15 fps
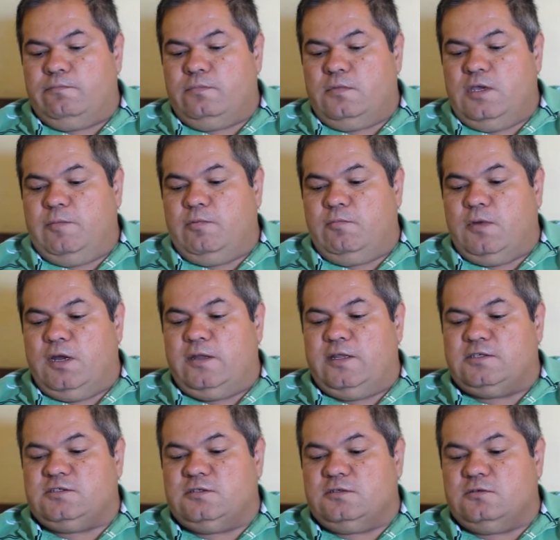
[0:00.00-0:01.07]
Keep in mind
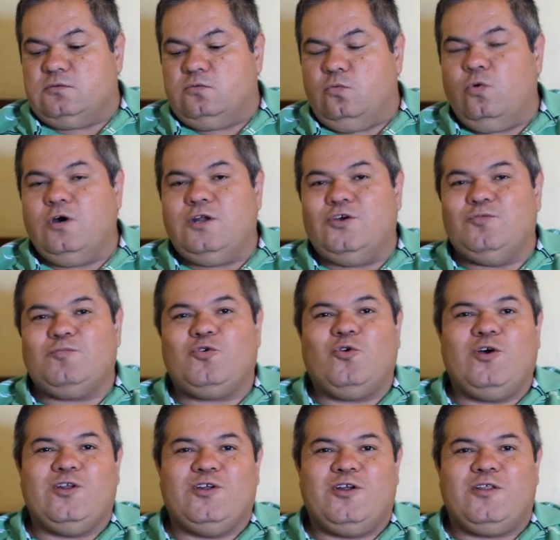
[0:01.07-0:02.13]
that's a 1-ohm
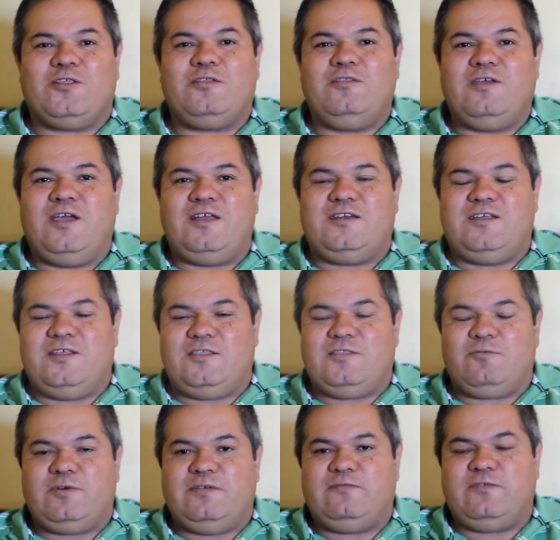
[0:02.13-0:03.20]
coil of
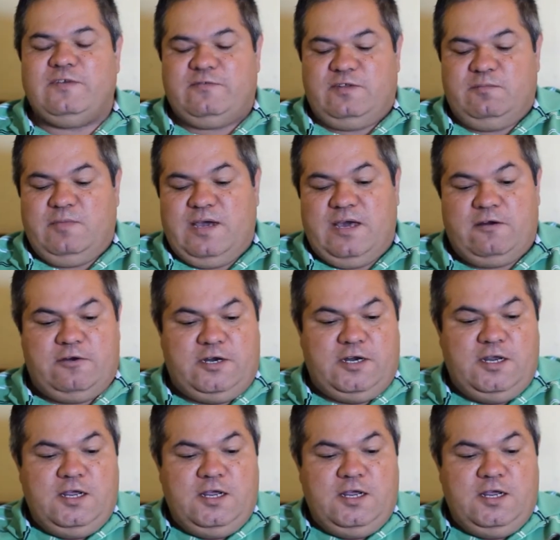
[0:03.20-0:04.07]
18350 battery.